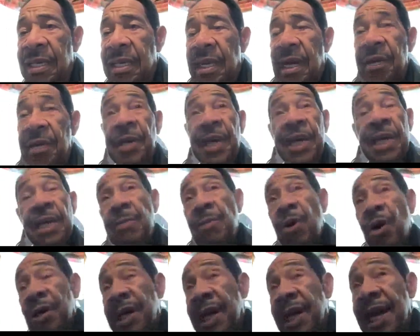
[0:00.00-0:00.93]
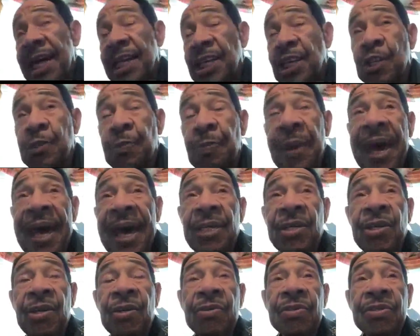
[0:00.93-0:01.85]
I mean, come on, they had the
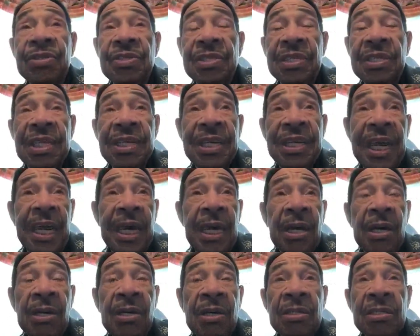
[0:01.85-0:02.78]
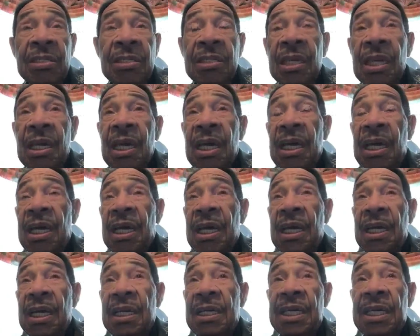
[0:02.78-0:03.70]
Spaniels, the Dales,
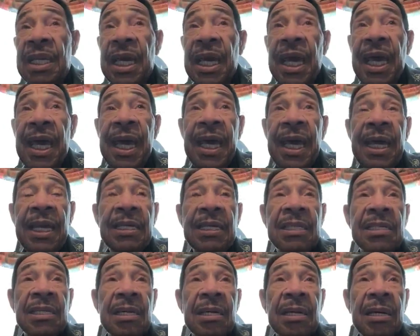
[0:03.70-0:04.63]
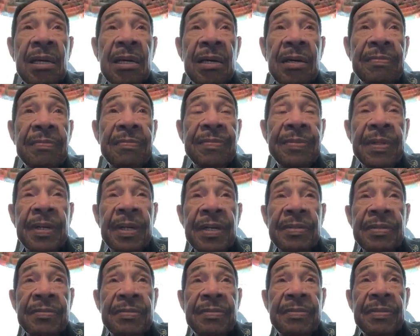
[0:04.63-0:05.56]
they had, I
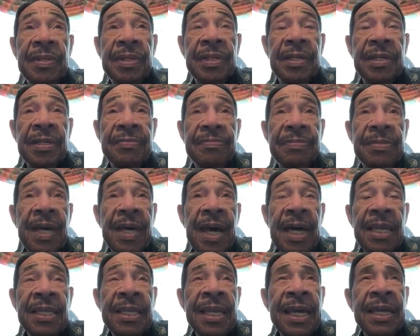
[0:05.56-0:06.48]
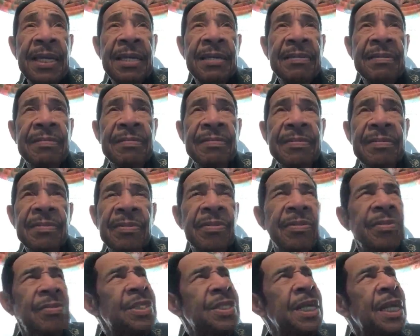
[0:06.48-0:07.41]
think,
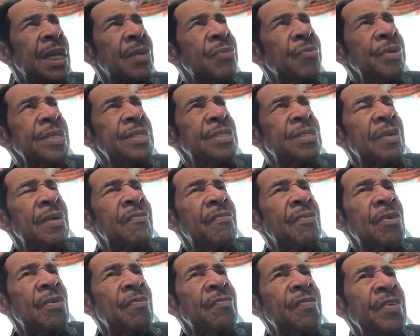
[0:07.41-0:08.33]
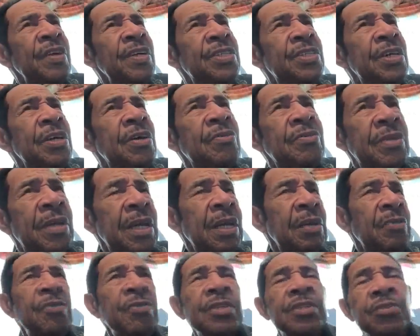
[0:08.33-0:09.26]
was De La Reese ever on VJ, or De
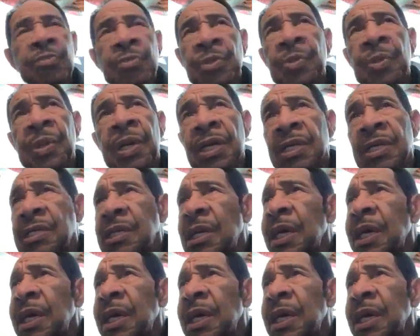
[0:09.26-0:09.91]
La Reese was with us